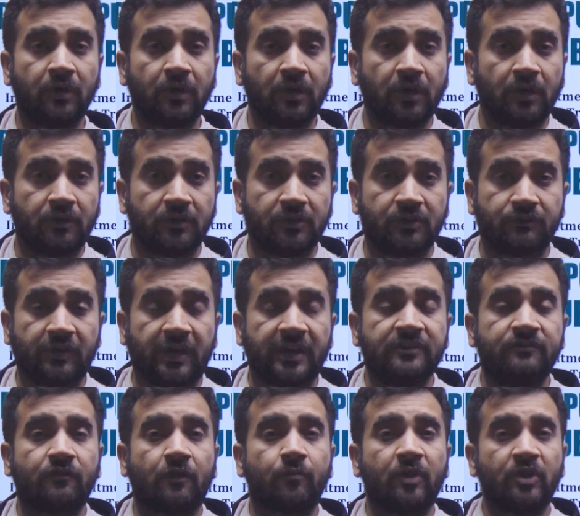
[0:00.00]
This
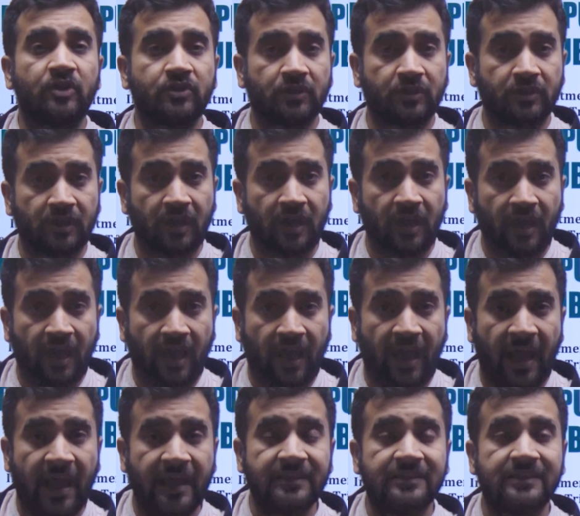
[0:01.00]
transformation
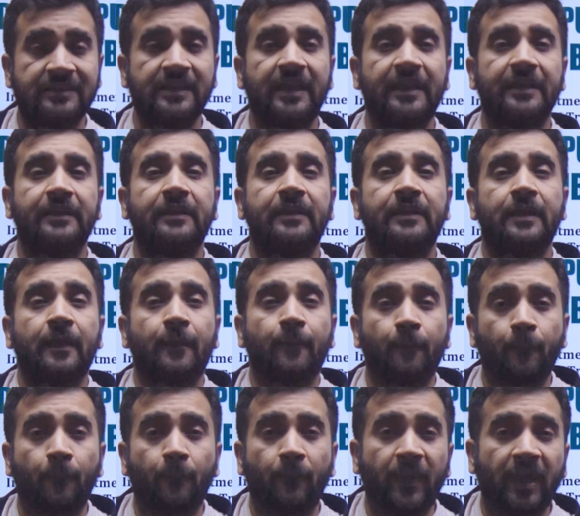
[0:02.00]
has led
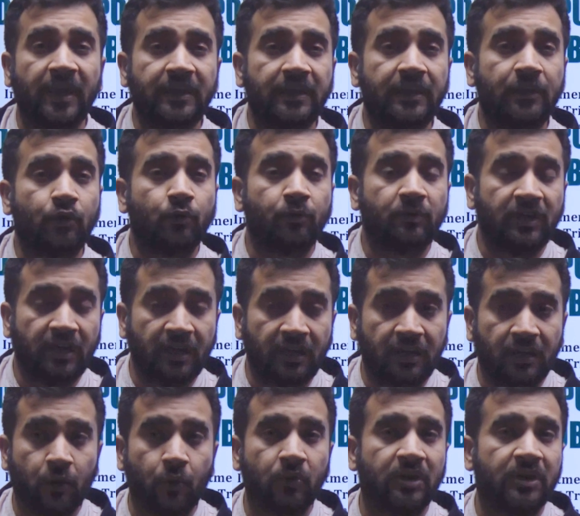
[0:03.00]
many to be
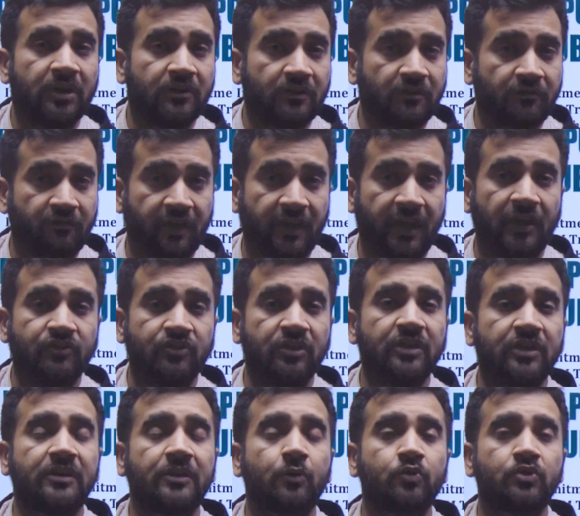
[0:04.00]
included in the financial
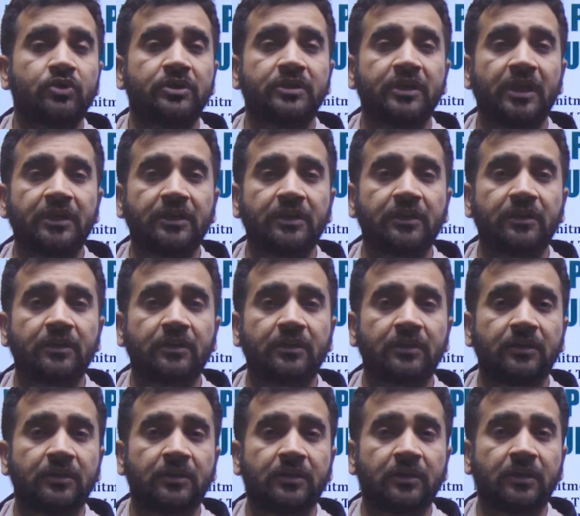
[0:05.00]
inclusion net.
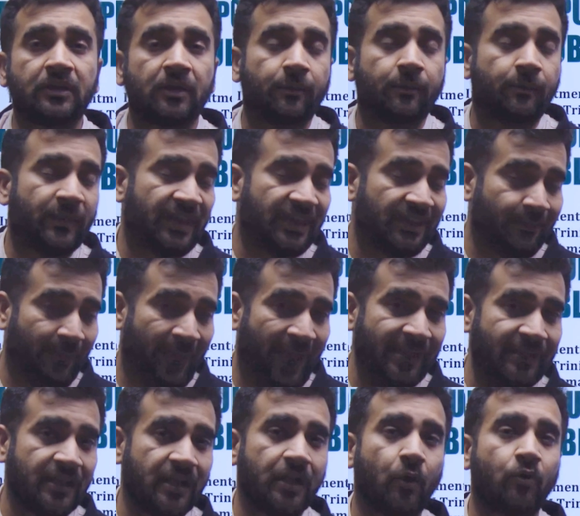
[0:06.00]
Many
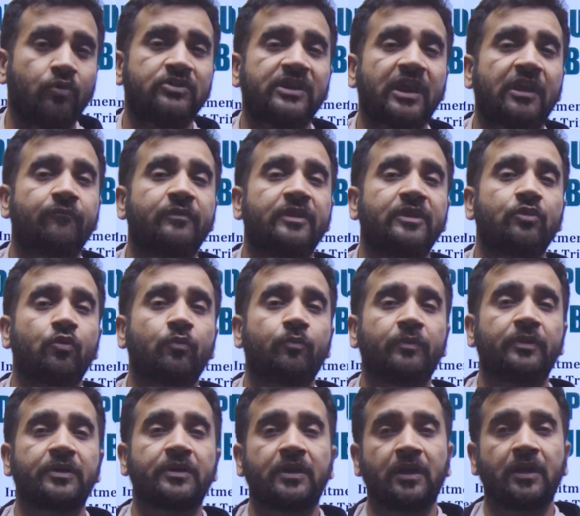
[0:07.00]
bank accounts have been
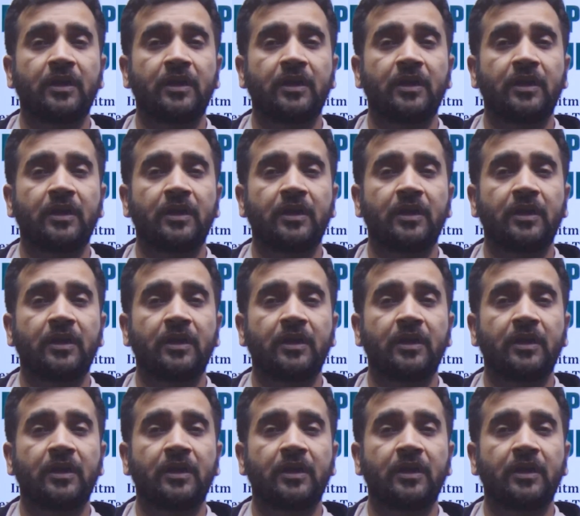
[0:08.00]
opened.